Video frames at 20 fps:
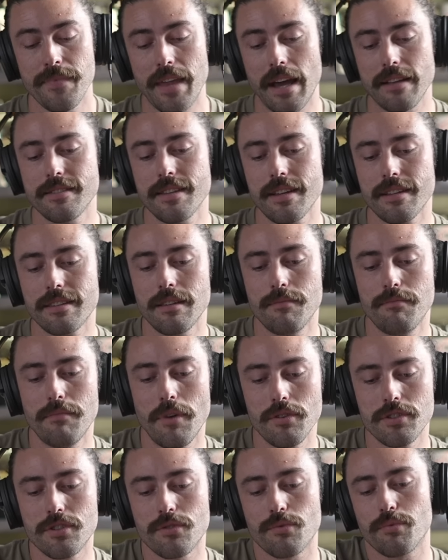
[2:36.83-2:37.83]
that's like the
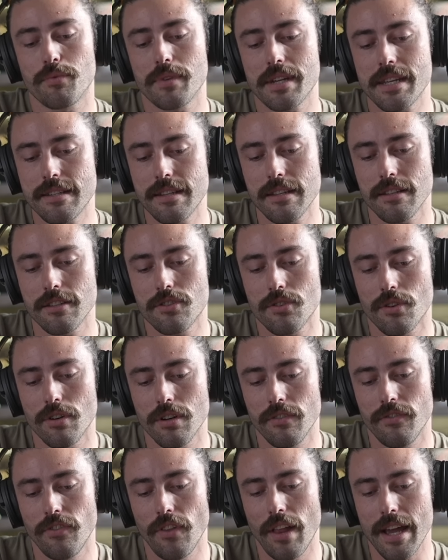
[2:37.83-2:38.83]
most recent sort
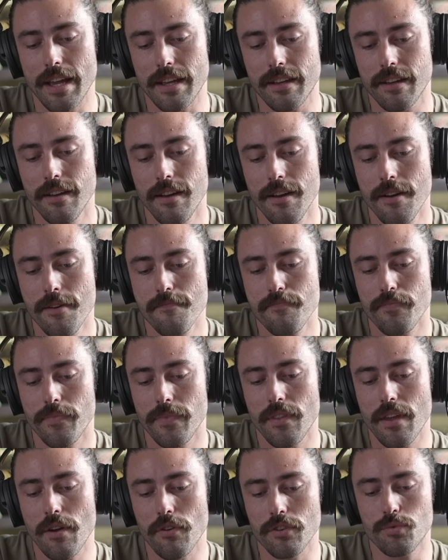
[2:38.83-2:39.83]
of like,
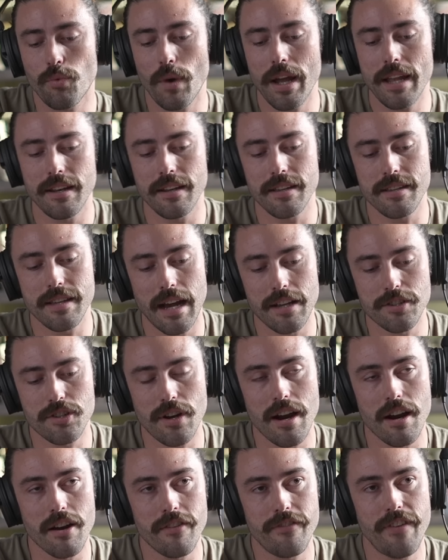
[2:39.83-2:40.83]
it was when Yasser
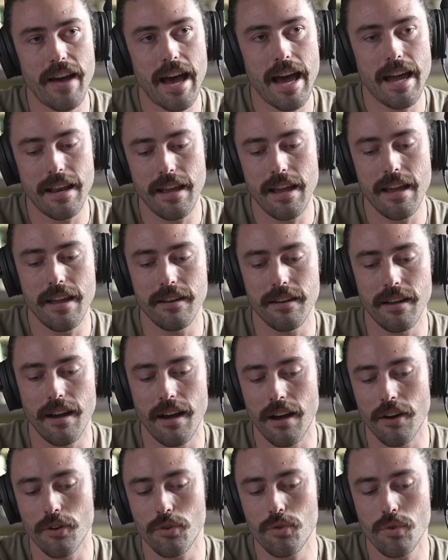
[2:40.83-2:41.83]
Arafat and
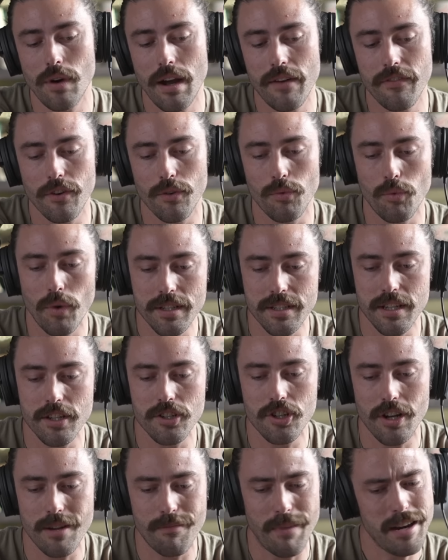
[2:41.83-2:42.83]
whoever was in,
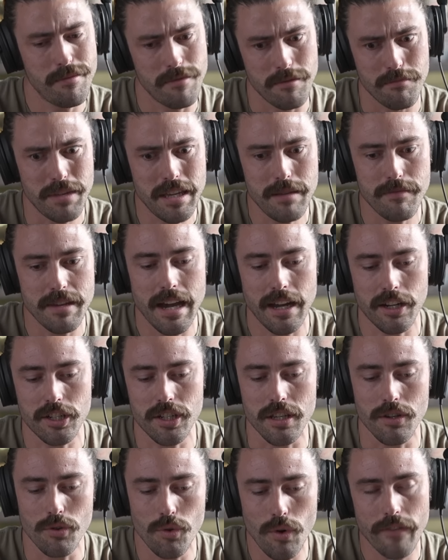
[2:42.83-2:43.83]
it might have been Bibi
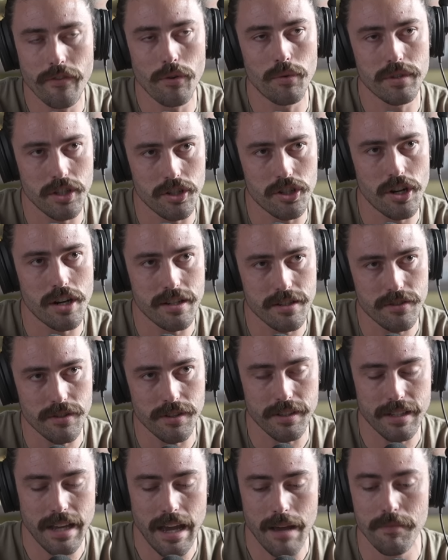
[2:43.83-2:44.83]
actually, whoever was in charge of
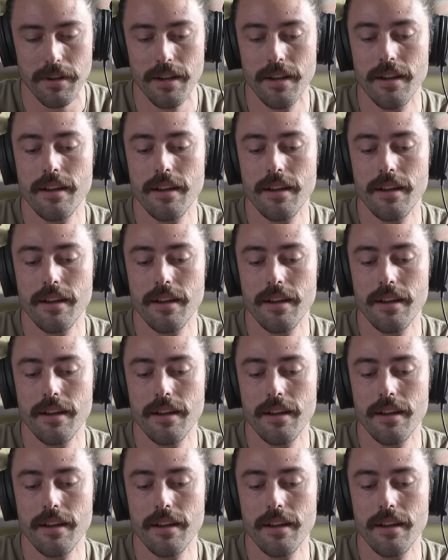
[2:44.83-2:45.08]
Israel at the time,